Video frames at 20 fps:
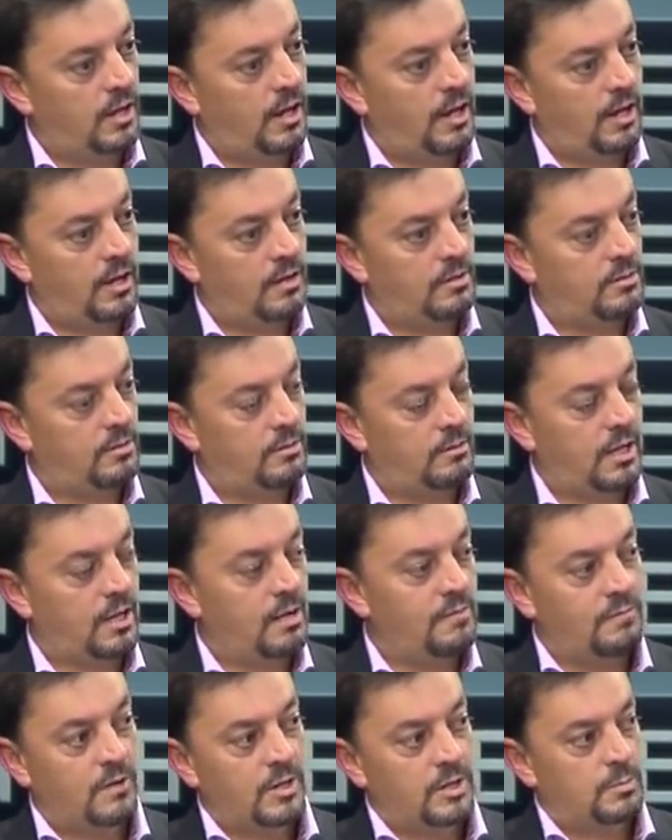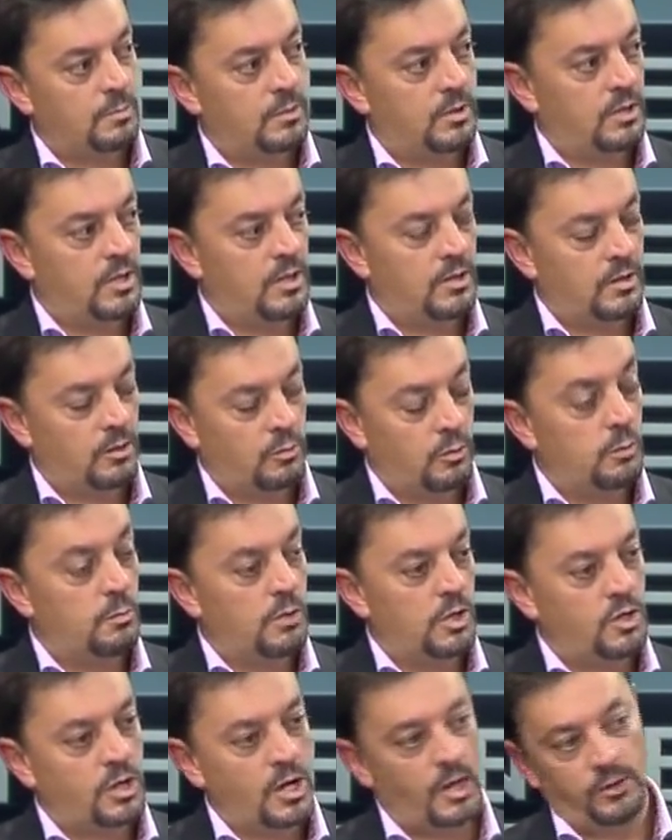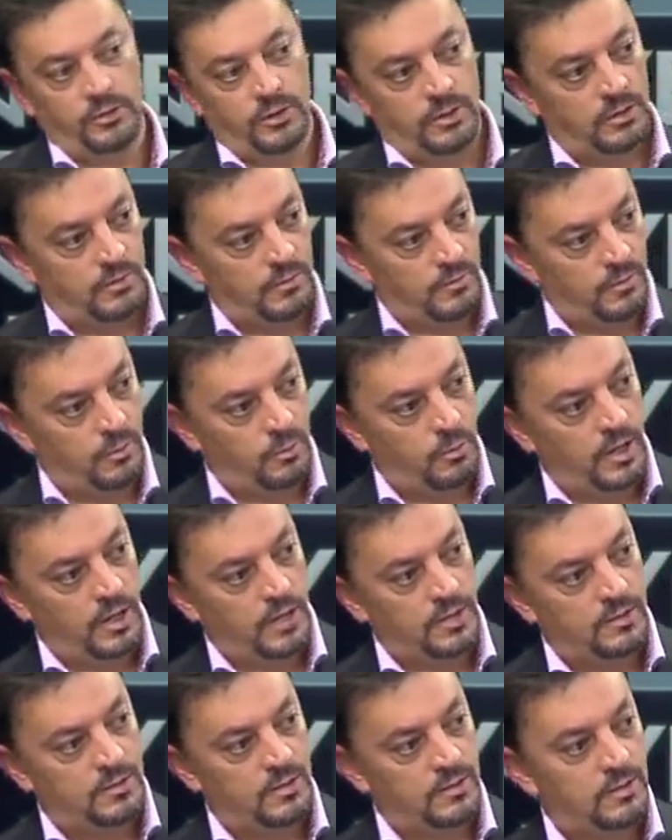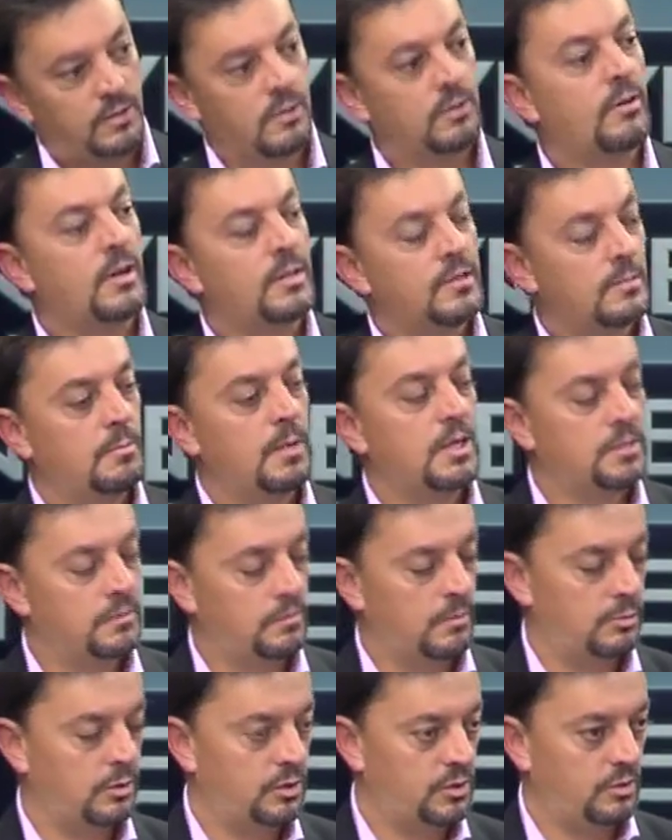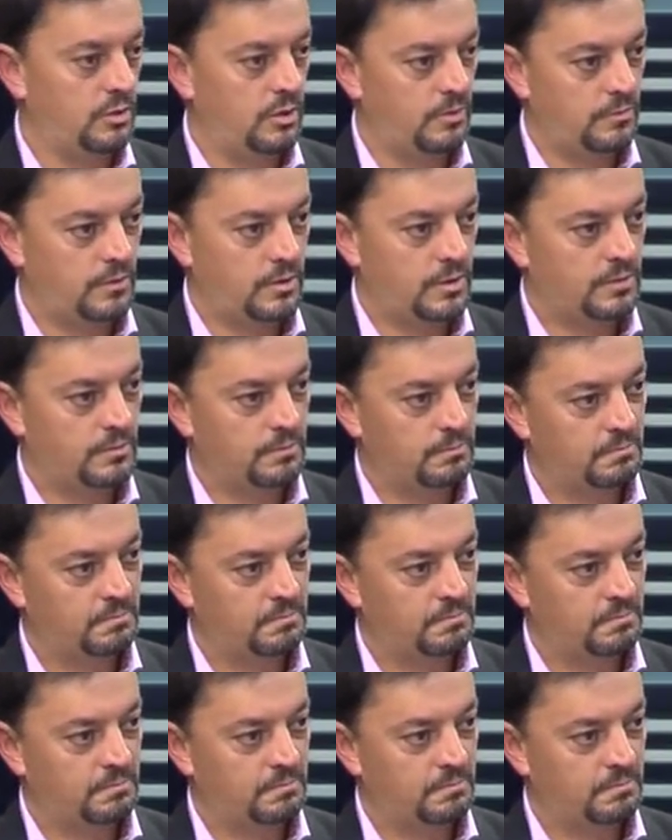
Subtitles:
And that investment could be channeled in different ways. So it creates a massive opportunity for us.